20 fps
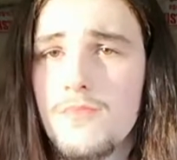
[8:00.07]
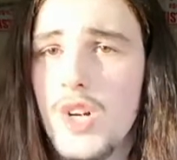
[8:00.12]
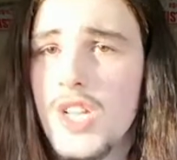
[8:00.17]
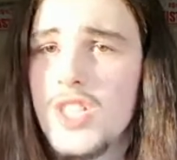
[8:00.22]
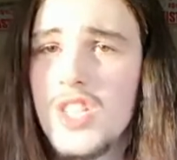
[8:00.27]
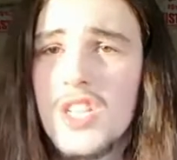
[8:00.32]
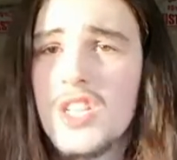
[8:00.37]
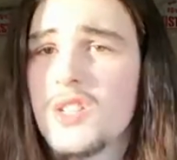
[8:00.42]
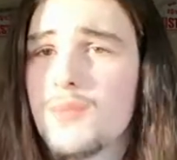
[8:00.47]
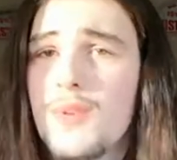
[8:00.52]

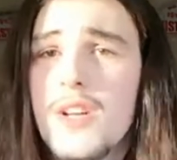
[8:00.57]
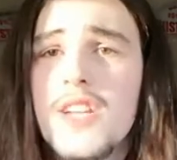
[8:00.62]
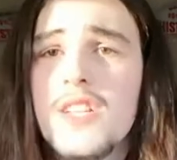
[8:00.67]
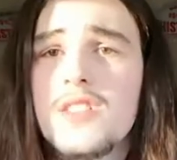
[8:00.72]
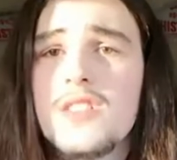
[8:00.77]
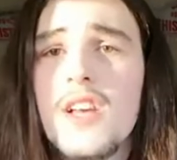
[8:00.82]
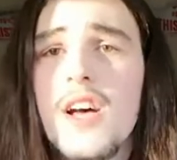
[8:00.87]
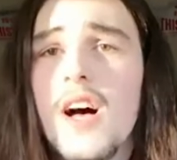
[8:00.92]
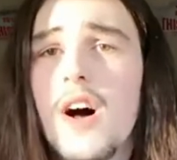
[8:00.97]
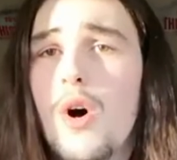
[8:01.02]
explains
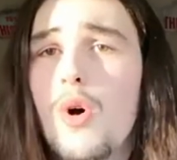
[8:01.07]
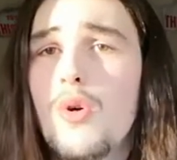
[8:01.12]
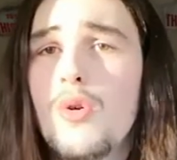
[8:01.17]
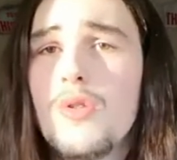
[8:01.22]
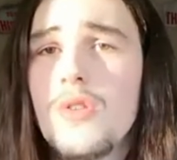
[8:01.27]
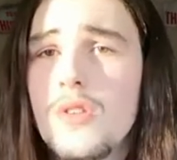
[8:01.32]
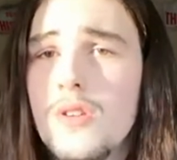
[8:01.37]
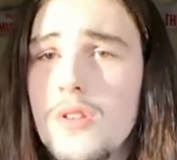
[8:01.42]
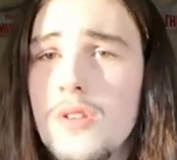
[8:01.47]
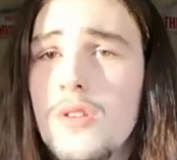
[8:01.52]
it a
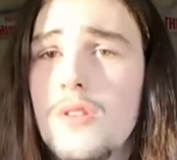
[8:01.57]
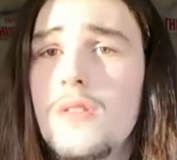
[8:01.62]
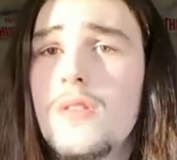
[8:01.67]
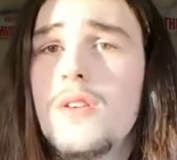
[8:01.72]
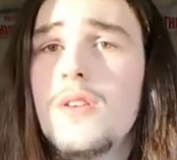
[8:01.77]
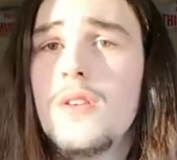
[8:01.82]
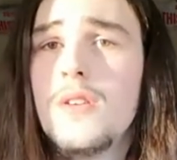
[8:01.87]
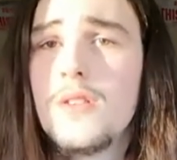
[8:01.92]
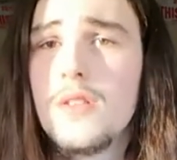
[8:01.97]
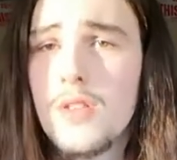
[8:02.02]
whole
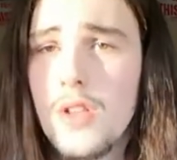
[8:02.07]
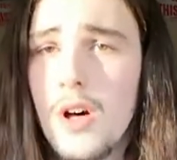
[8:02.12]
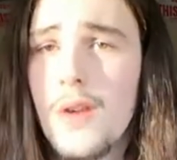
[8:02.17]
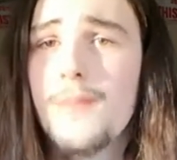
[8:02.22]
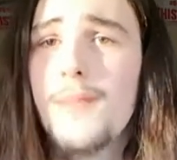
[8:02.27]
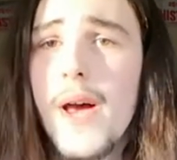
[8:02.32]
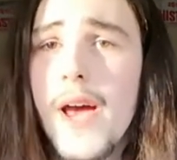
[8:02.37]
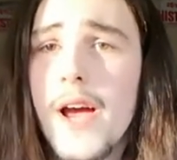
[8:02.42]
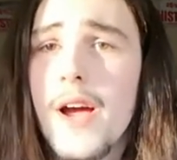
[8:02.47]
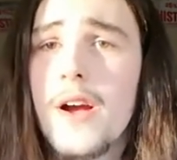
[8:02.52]
lot
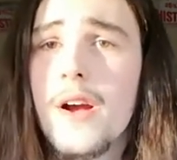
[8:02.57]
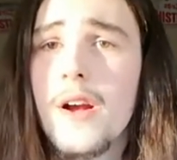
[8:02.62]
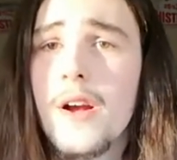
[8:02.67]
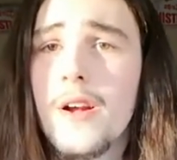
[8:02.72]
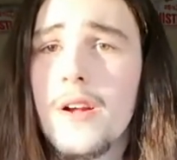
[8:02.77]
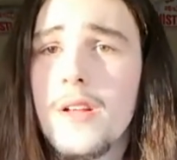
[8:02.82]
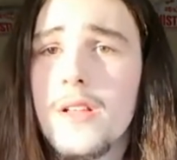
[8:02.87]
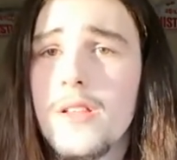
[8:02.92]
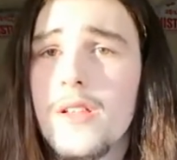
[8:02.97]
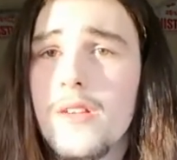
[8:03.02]
better
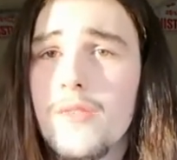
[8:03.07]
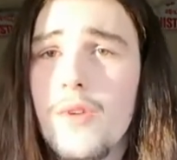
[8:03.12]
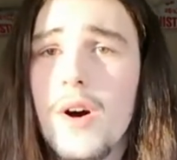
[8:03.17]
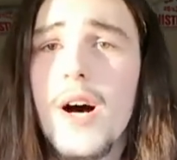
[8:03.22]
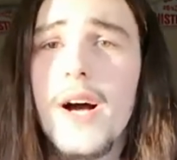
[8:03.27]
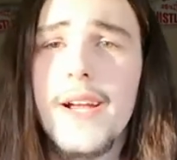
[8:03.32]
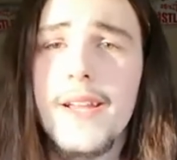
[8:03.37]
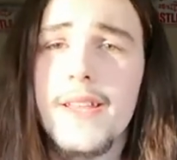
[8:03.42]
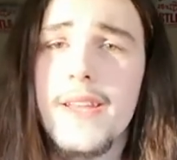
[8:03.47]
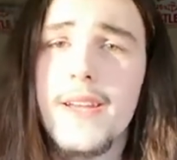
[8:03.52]
than what
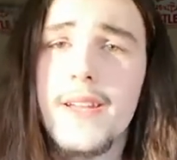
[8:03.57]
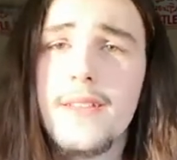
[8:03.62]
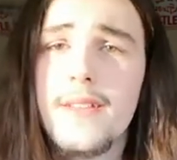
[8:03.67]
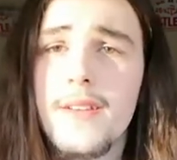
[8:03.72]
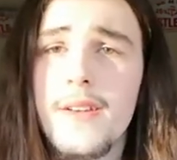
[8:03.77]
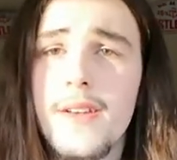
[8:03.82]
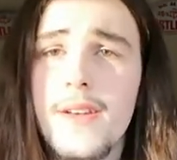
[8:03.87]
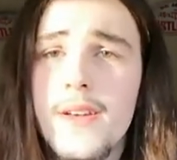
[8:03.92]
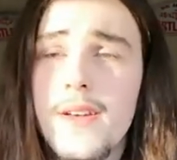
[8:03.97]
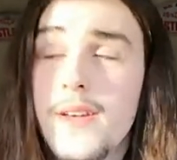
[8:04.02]
I did.
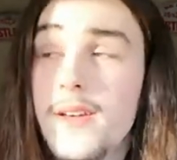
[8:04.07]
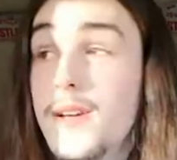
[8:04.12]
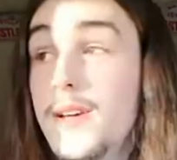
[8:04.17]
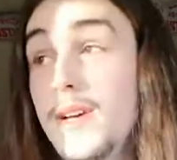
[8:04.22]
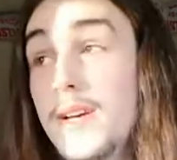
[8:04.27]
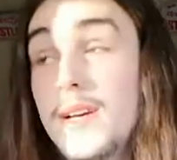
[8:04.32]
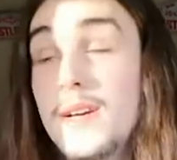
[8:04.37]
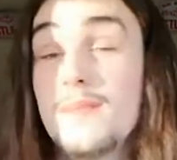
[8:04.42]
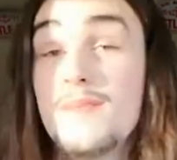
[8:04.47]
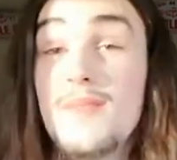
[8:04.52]

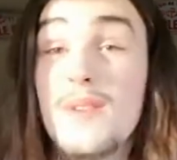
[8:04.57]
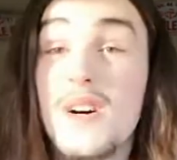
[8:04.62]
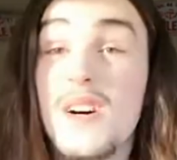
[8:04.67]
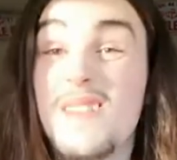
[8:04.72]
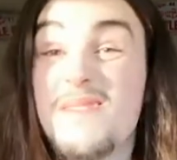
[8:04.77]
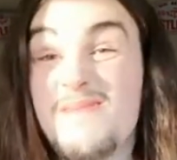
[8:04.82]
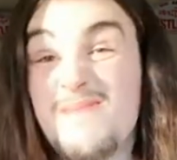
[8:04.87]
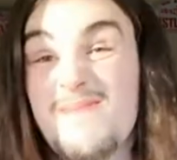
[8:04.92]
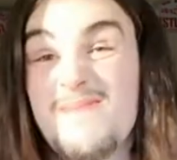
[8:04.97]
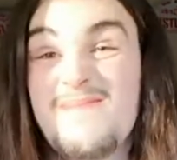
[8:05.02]
But
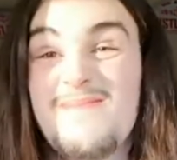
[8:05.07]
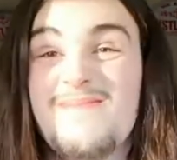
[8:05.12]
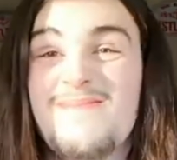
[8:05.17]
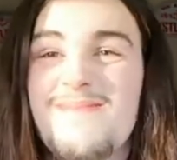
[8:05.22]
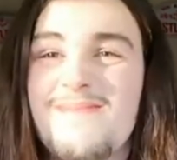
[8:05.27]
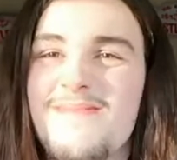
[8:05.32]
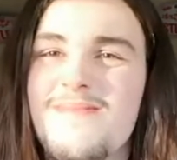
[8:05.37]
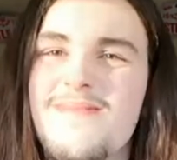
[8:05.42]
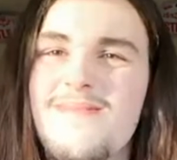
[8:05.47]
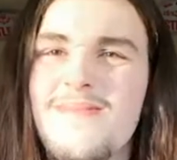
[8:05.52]

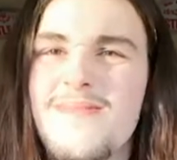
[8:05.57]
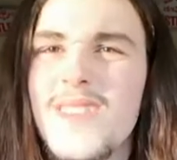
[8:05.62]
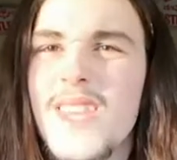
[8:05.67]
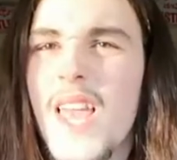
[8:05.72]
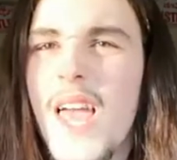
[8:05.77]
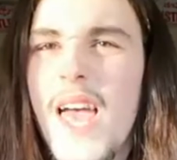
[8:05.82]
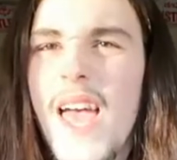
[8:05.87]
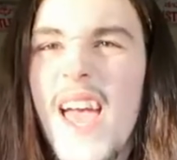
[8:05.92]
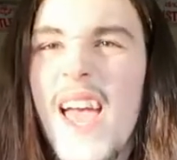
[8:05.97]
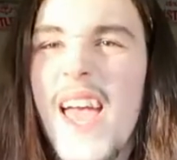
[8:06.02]

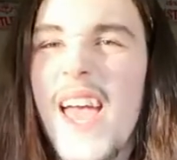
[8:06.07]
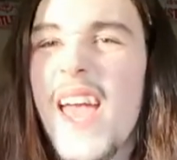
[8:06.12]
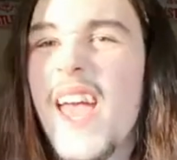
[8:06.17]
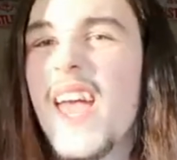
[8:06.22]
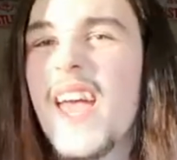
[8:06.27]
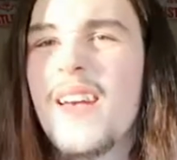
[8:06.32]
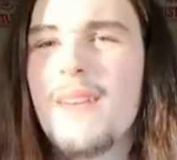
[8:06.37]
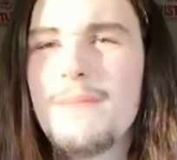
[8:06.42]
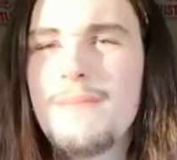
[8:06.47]
hey,